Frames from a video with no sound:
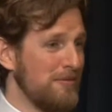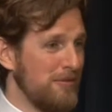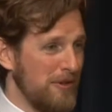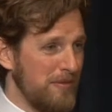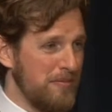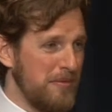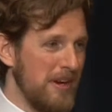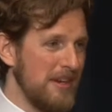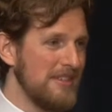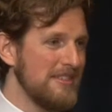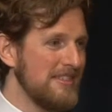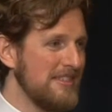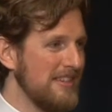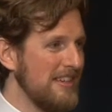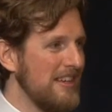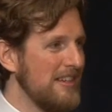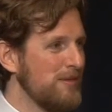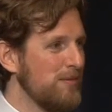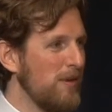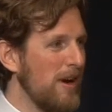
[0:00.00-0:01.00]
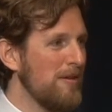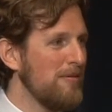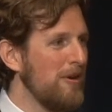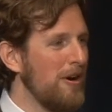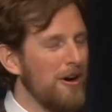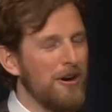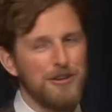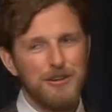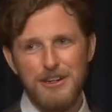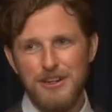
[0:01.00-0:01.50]
WordPress. It's why we're
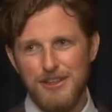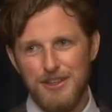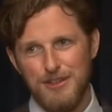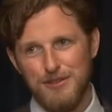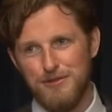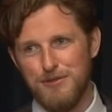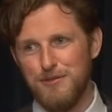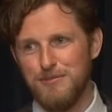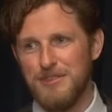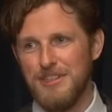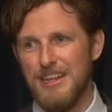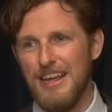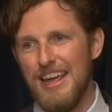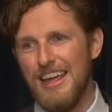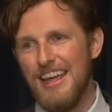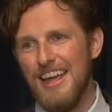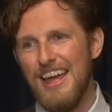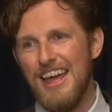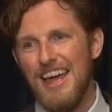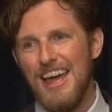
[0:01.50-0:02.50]
all here in this room today.